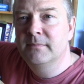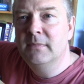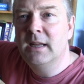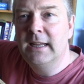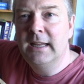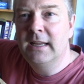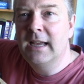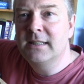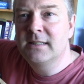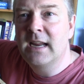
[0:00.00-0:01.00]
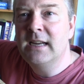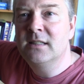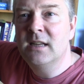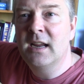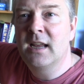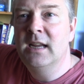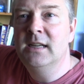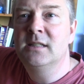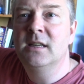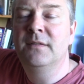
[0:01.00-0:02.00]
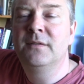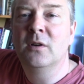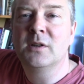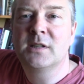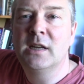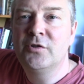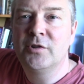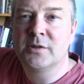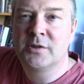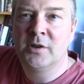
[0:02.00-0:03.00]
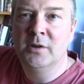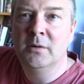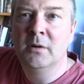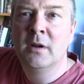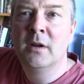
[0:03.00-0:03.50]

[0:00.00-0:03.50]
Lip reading: it can take decades, if not a century or two,